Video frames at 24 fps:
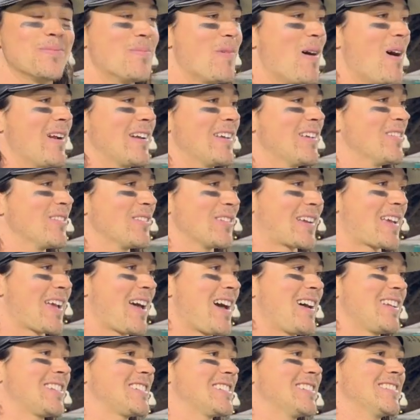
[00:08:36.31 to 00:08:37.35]
bought in on the
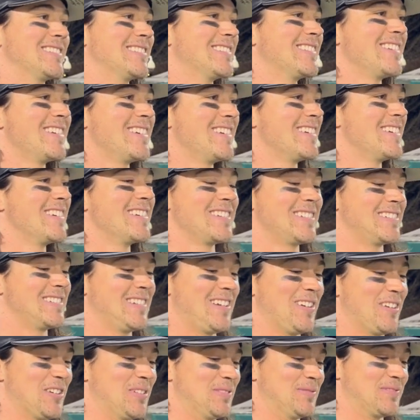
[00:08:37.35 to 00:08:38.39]
Cats, and I
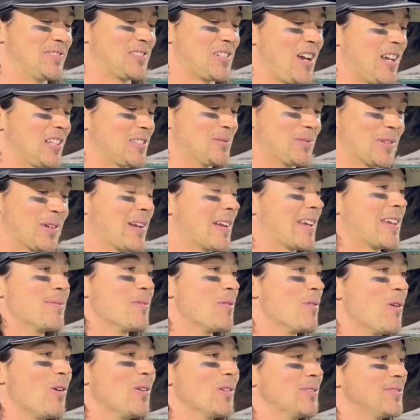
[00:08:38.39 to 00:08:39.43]
don't know, it's awesome. We'll keep
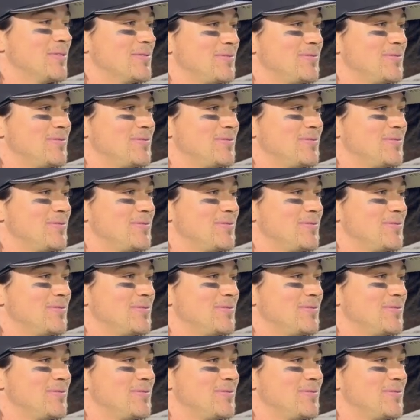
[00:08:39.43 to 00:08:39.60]
it rolling.